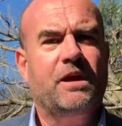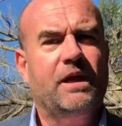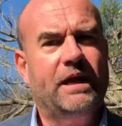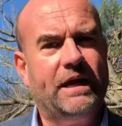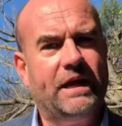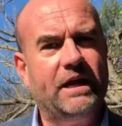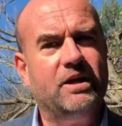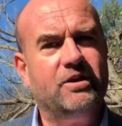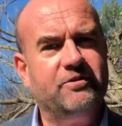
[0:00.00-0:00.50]

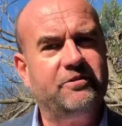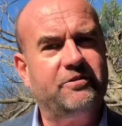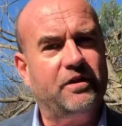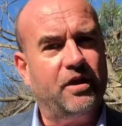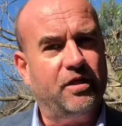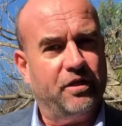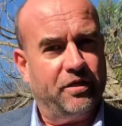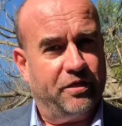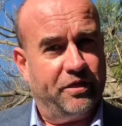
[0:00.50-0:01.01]
is
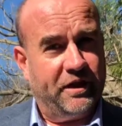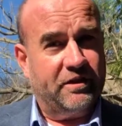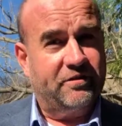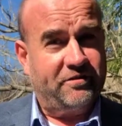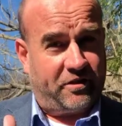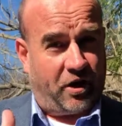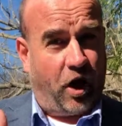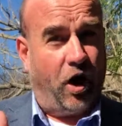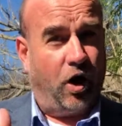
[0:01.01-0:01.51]

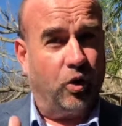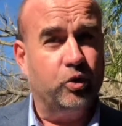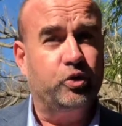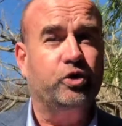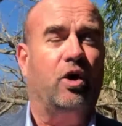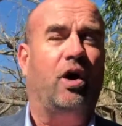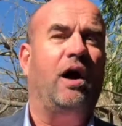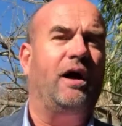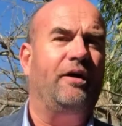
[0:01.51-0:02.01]
this whole
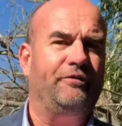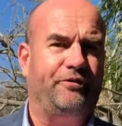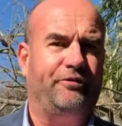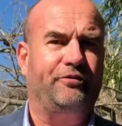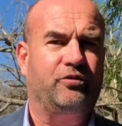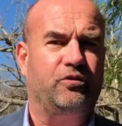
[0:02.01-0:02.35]
drive